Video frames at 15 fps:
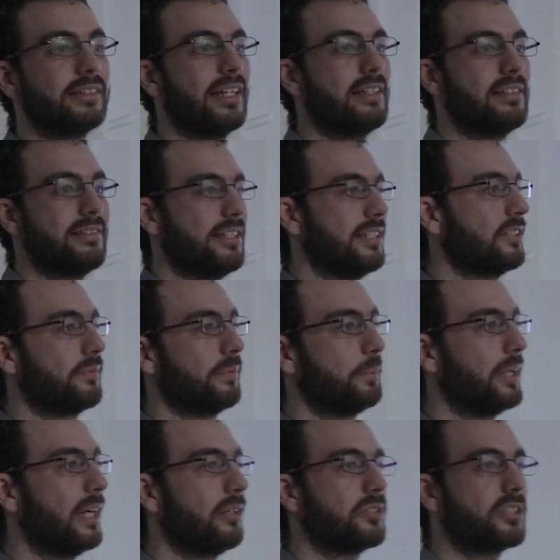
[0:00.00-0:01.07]
10 years
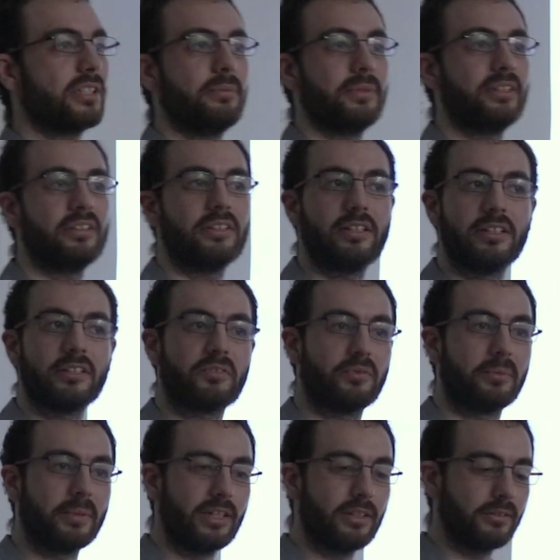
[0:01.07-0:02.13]
from now, 70 years
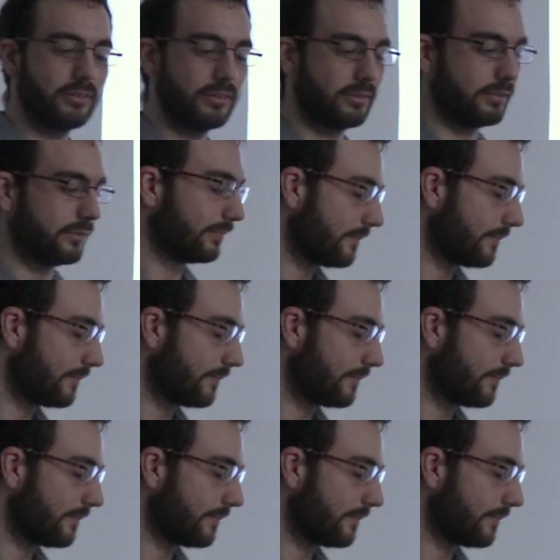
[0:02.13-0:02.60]
from now?